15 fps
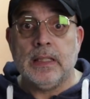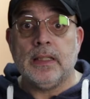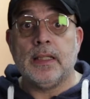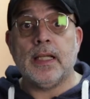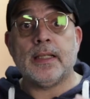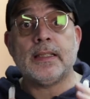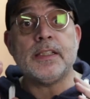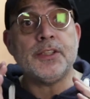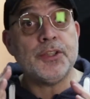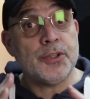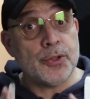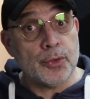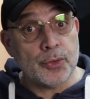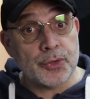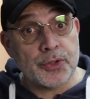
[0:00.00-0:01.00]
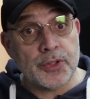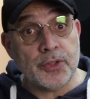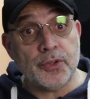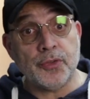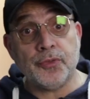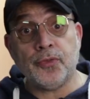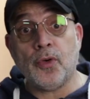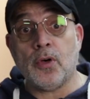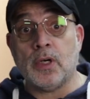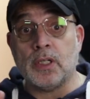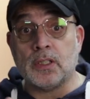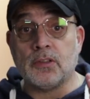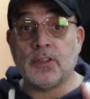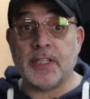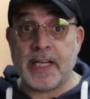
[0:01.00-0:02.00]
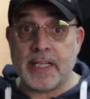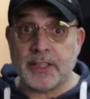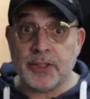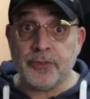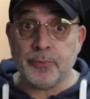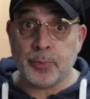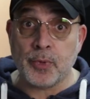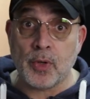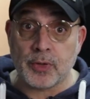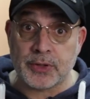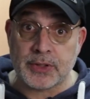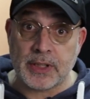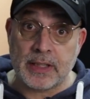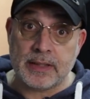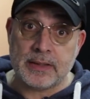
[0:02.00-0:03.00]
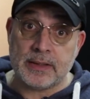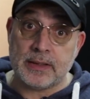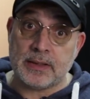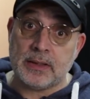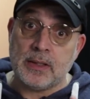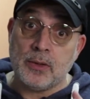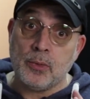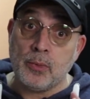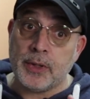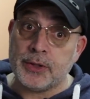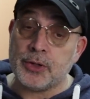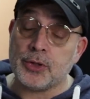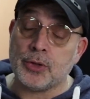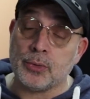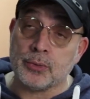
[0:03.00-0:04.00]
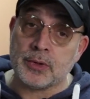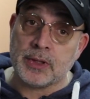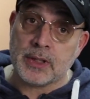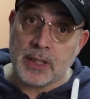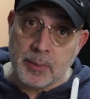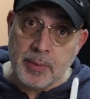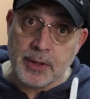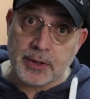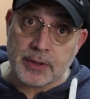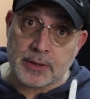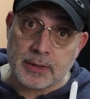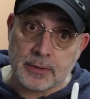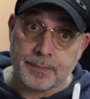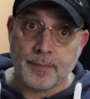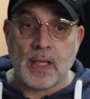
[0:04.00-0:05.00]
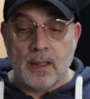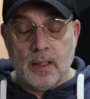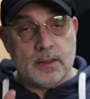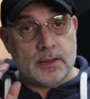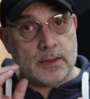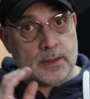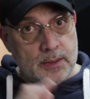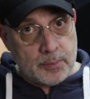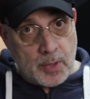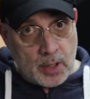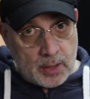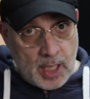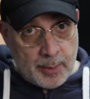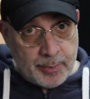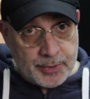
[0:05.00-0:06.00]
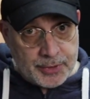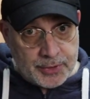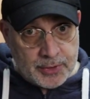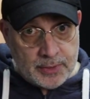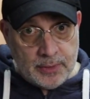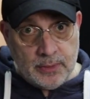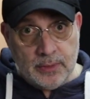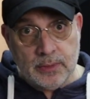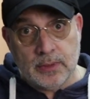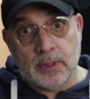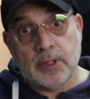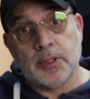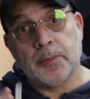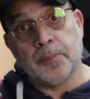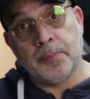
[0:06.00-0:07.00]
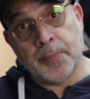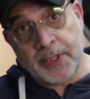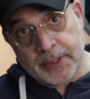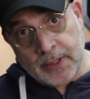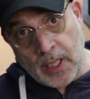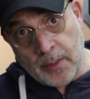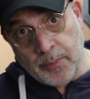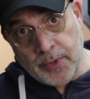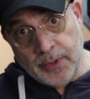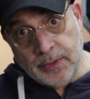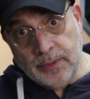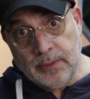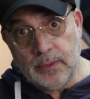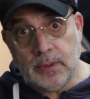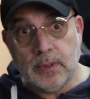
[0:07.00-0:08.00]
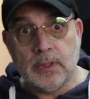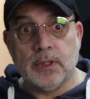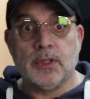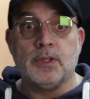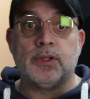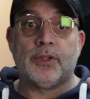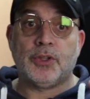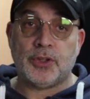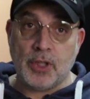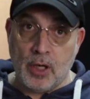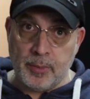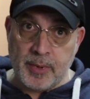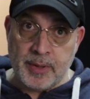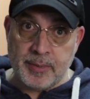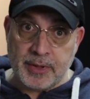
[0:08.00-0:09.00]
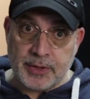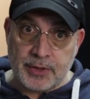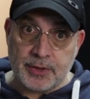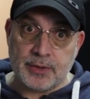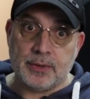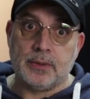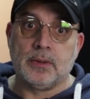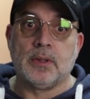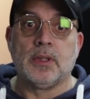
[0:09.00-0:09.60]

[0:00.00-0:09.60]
Let us use it for our creative process when shooting images. Small aperture, big number, sharp image.